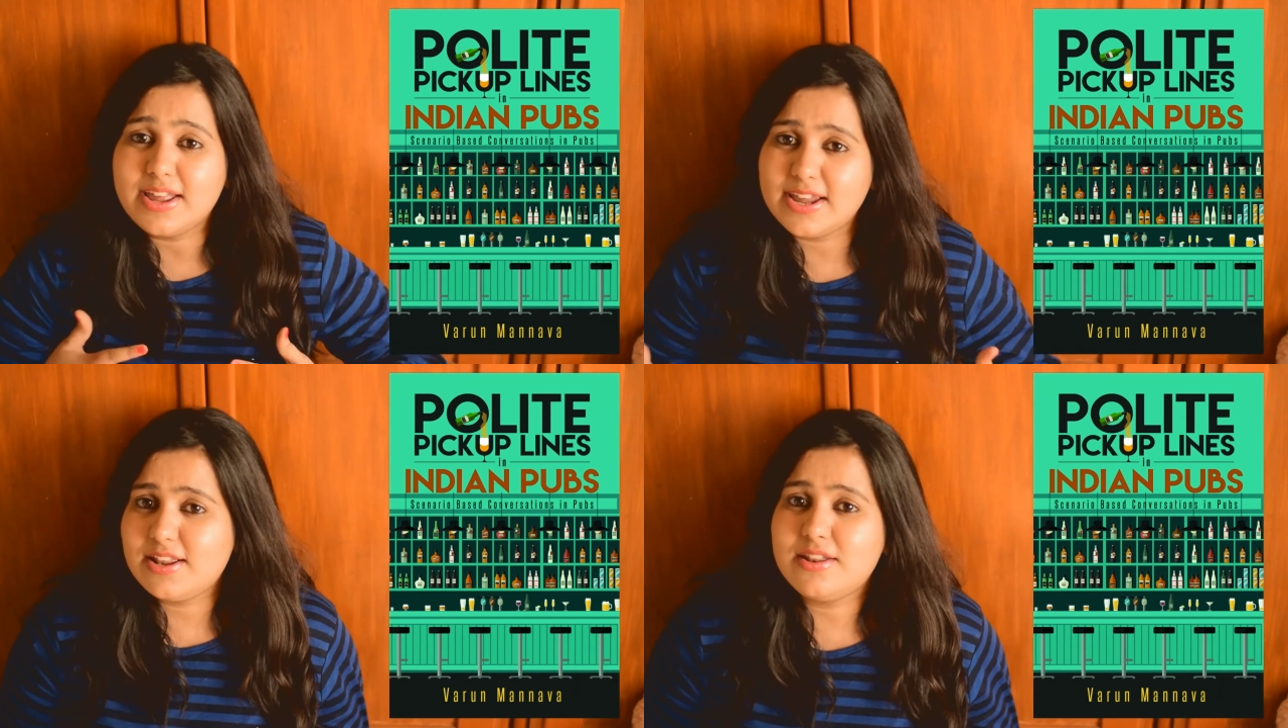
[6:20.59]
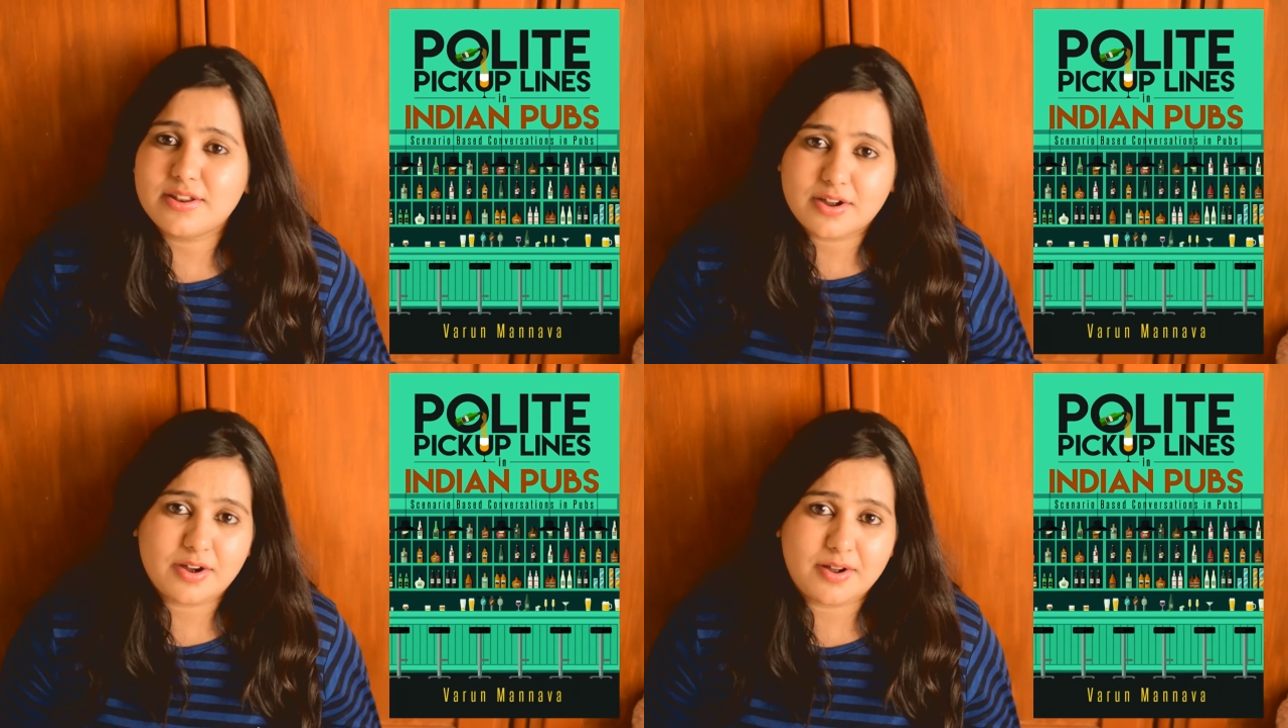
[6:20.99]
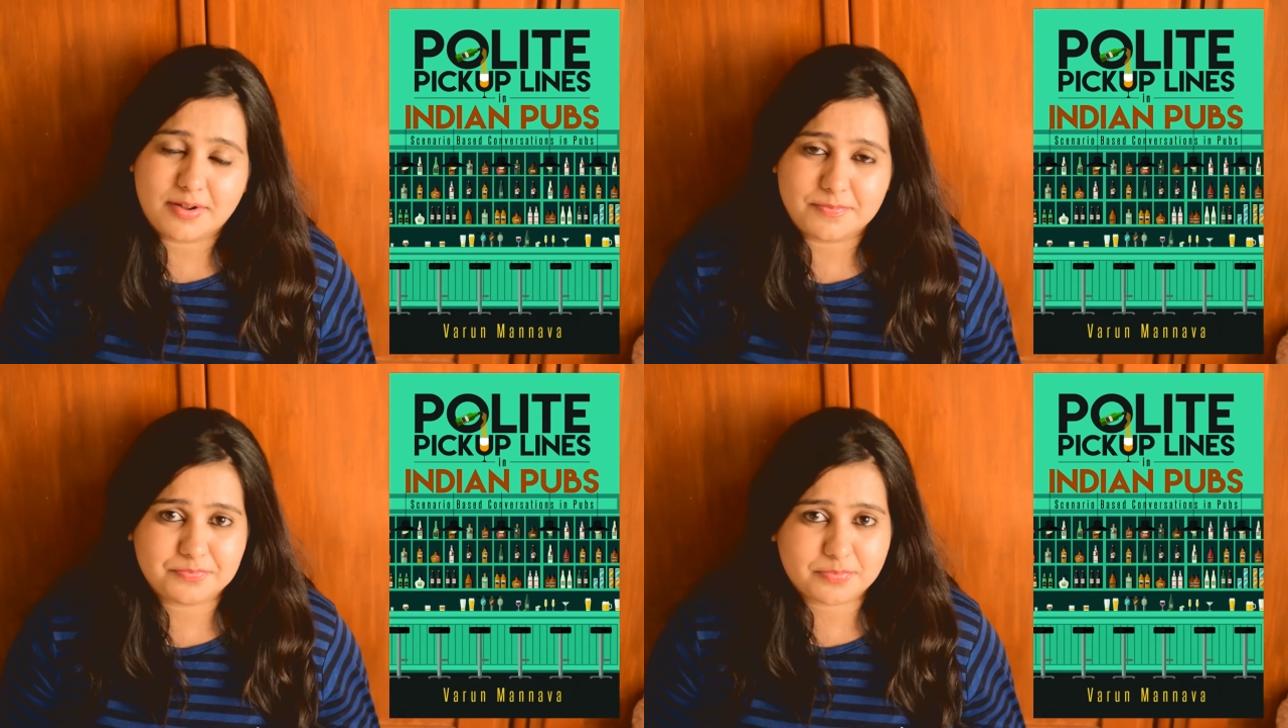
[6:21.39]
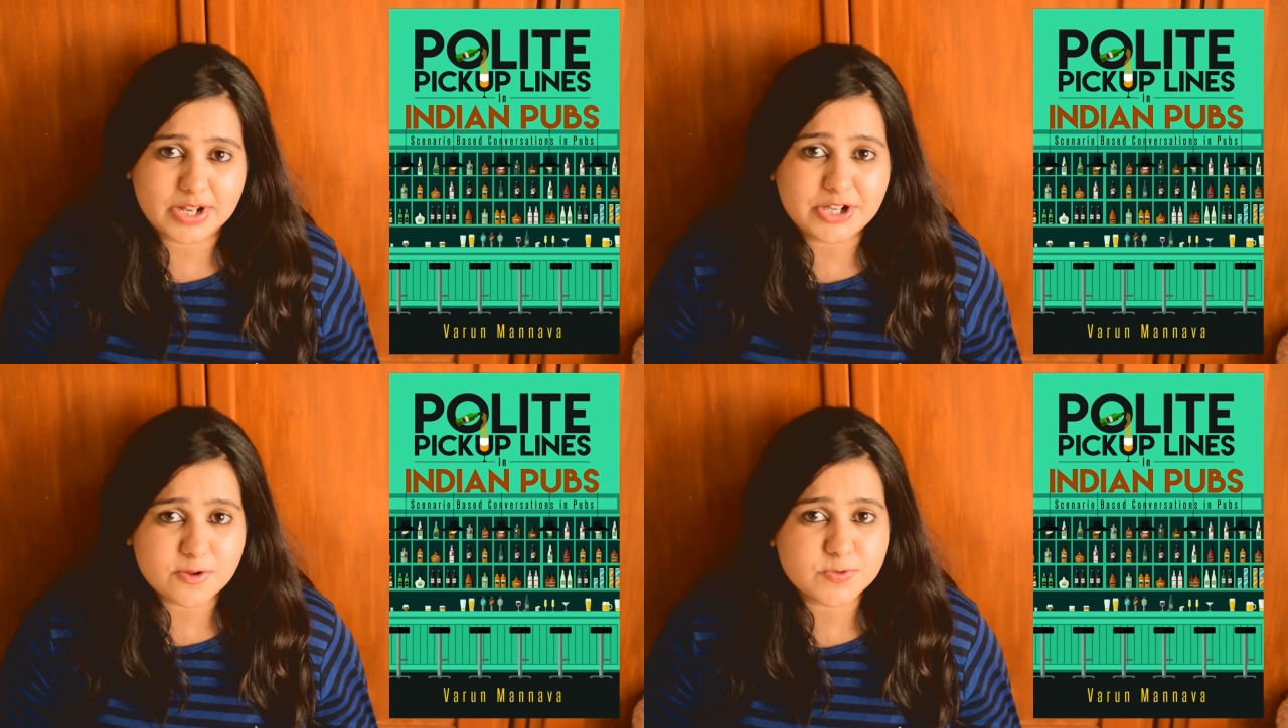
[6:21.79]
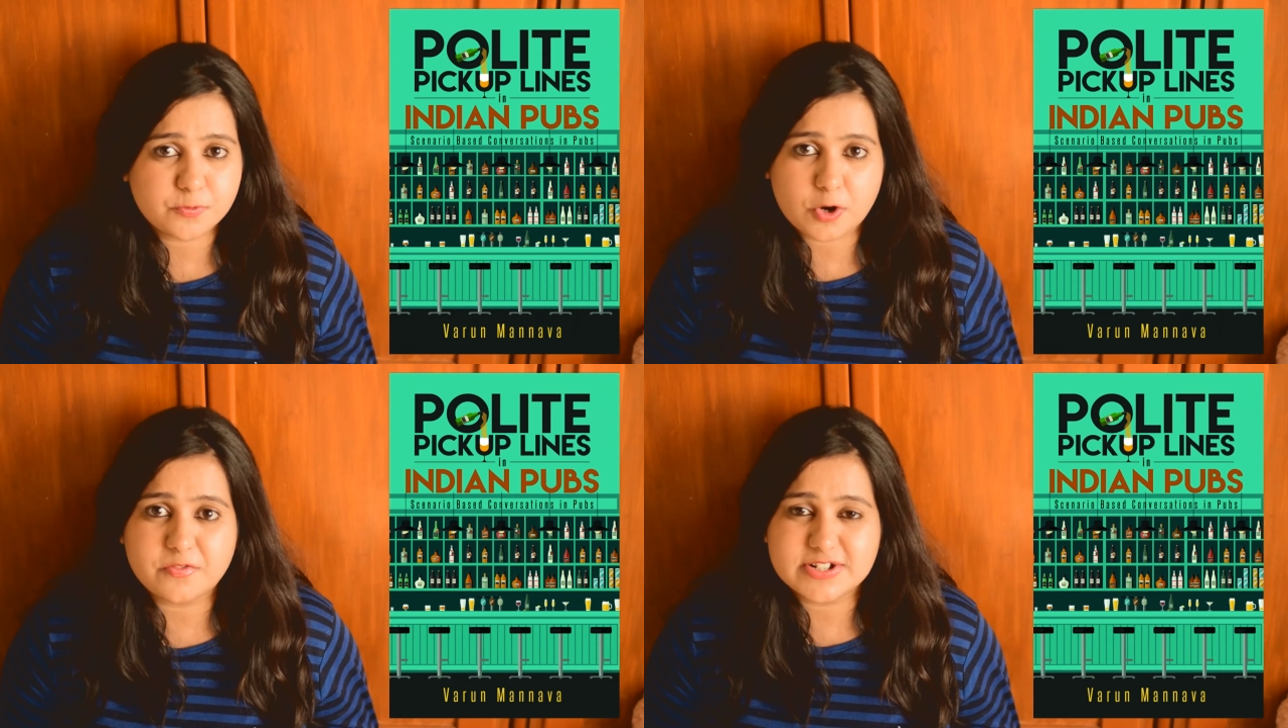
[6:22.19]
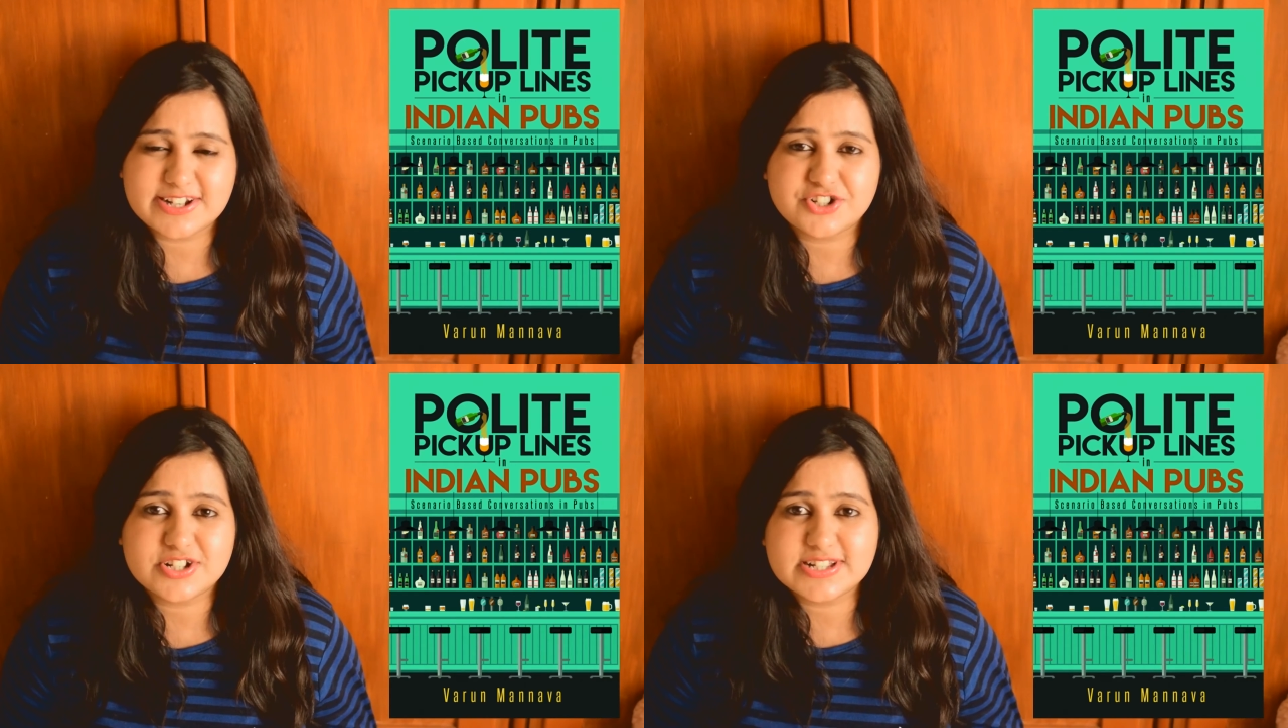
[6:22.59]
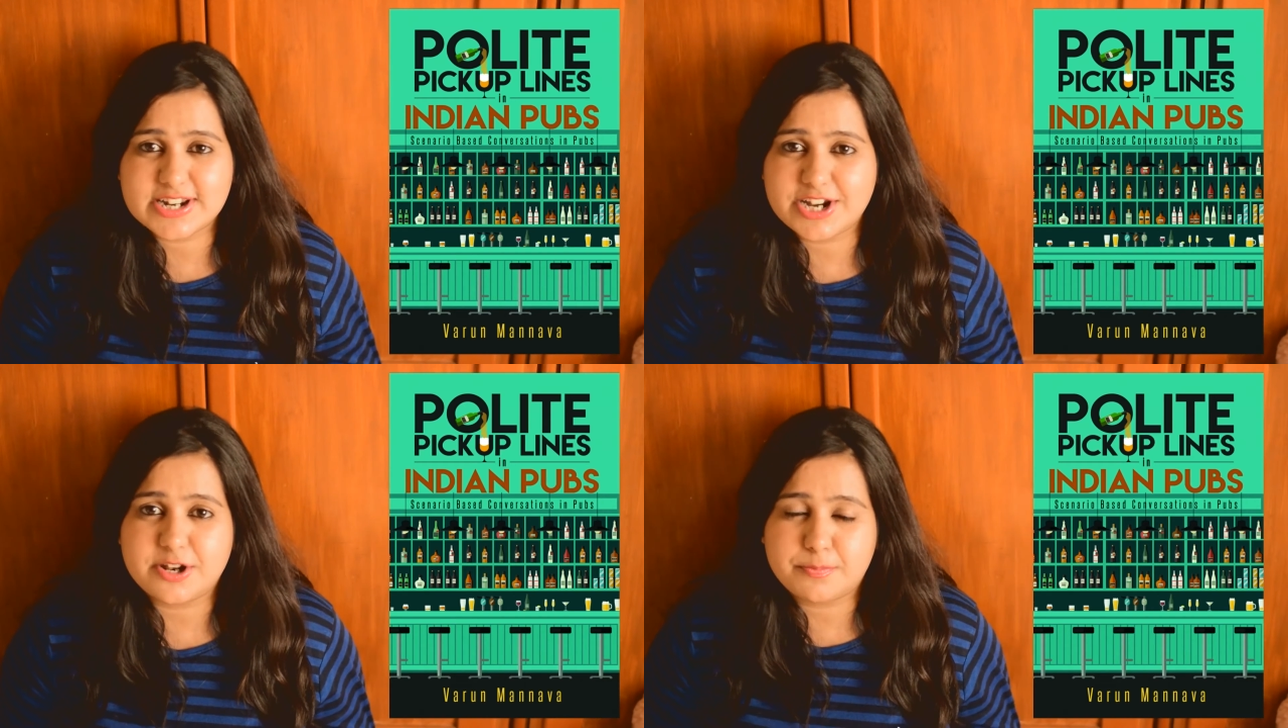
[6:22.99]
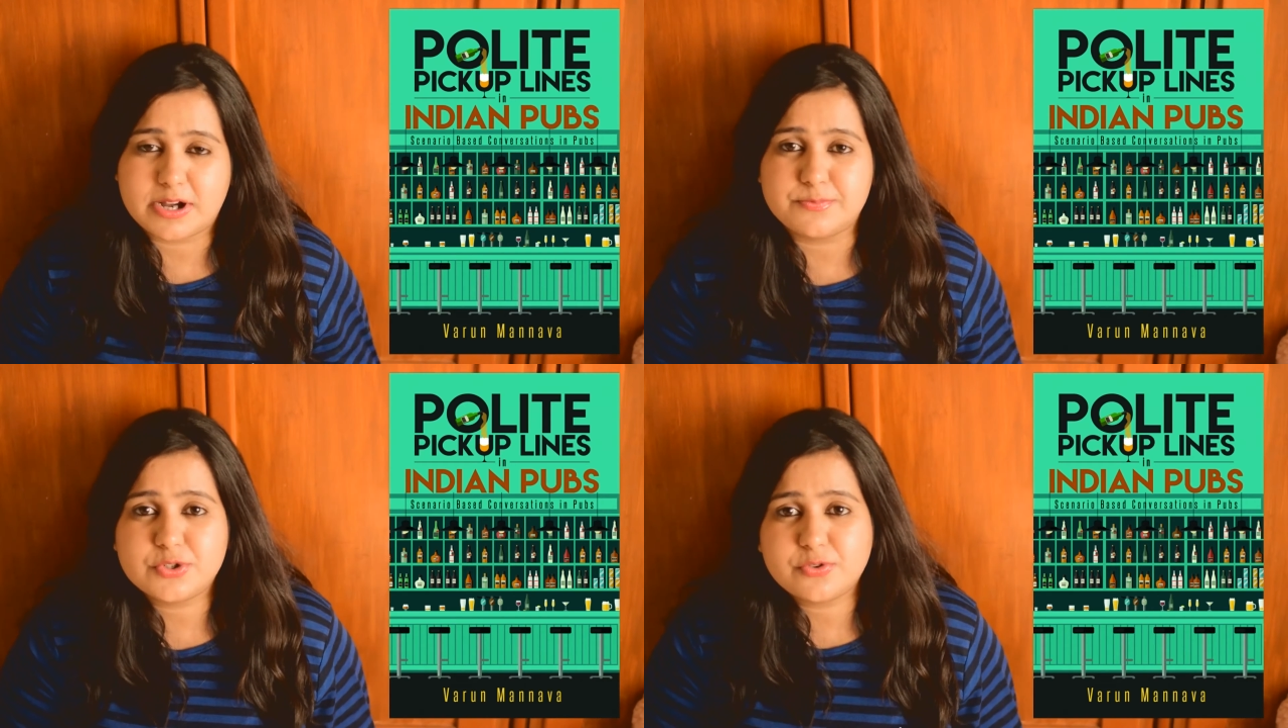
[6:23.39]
in terms of conversations in Indian pubs.